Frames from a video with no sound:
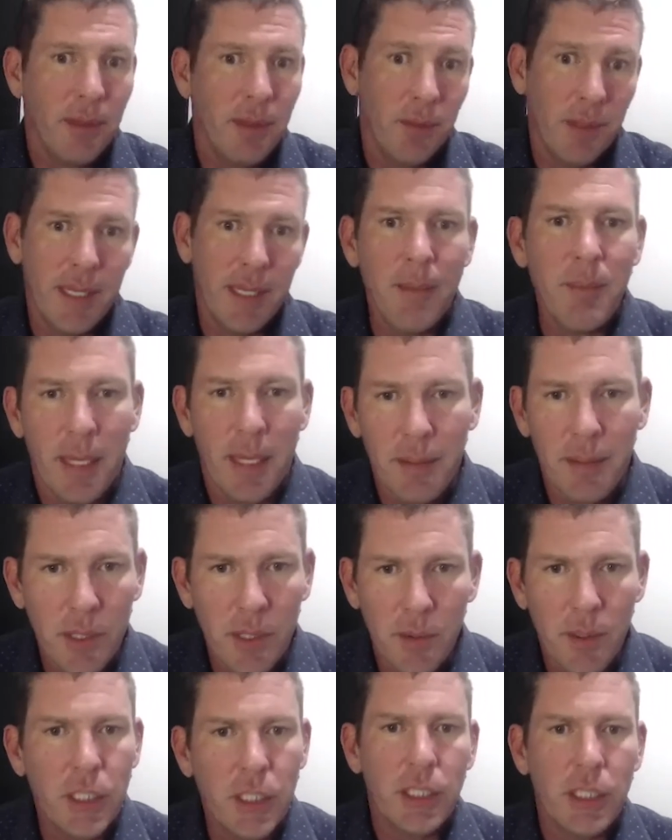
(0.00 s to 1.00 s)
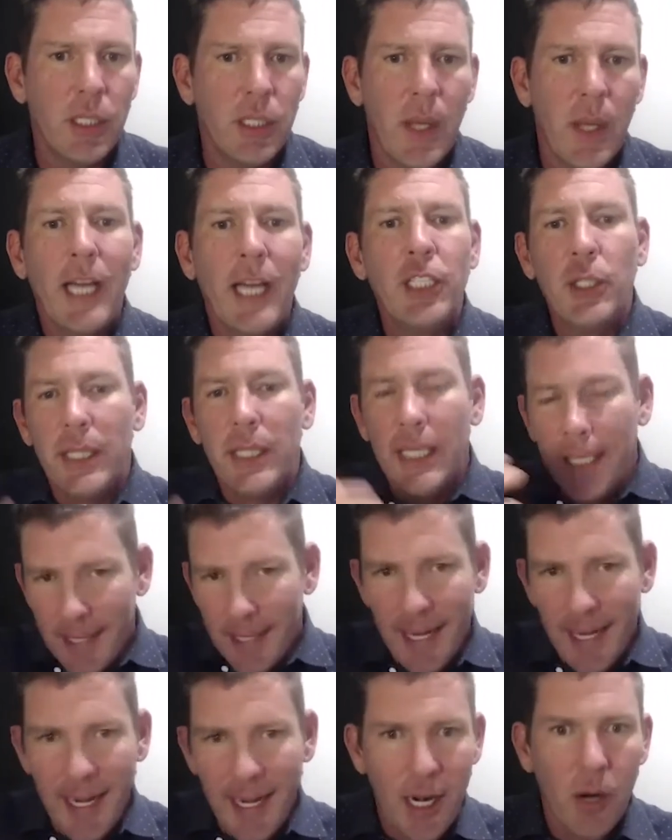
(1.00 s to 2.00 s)
Inman. What did you do? How did you get
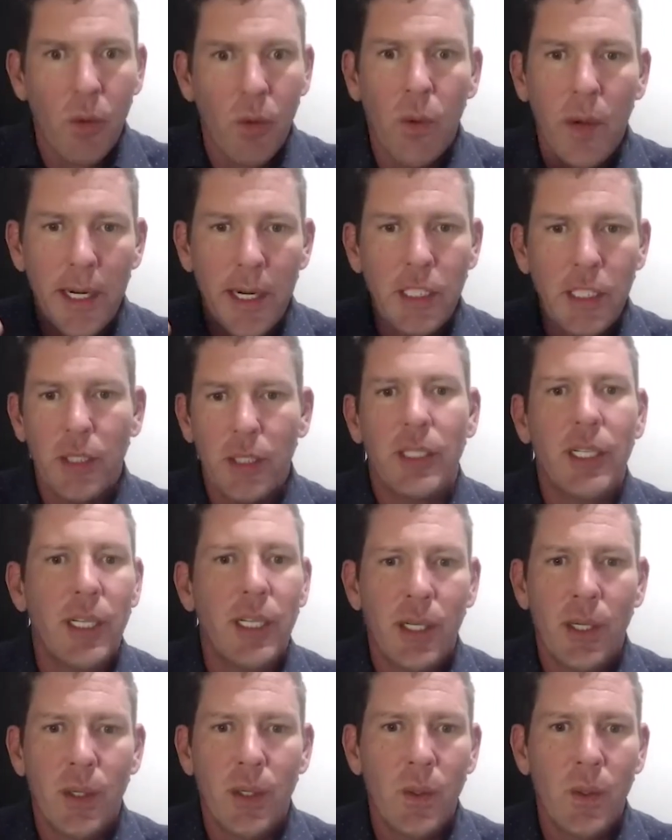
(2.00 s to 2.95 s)
there? What did you do?